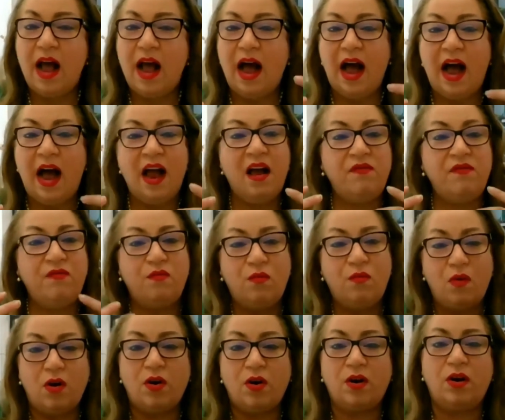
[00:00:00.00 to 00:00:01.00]
I have
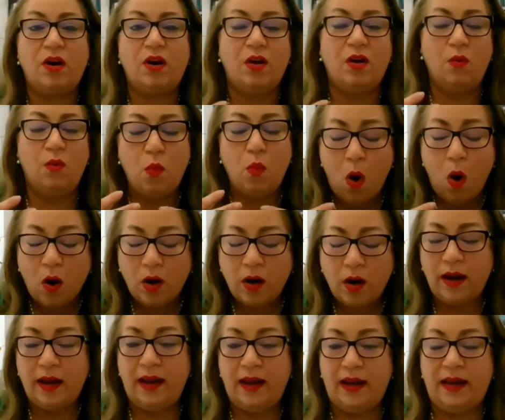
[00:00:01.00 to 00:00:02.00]
walked
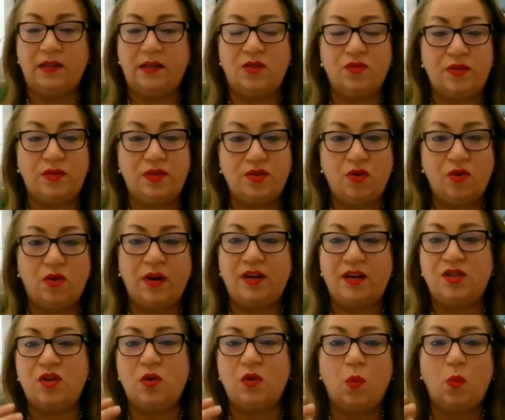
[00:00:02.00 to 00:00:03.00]
into
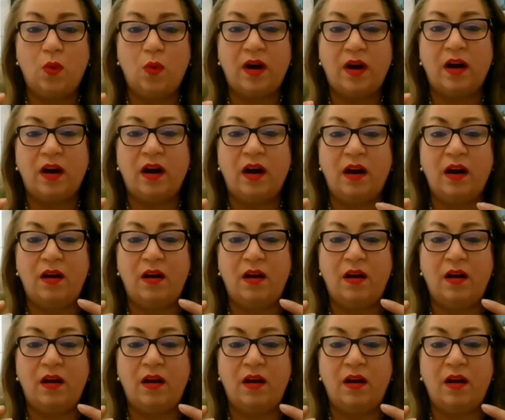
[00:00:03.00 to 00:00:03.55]
storage where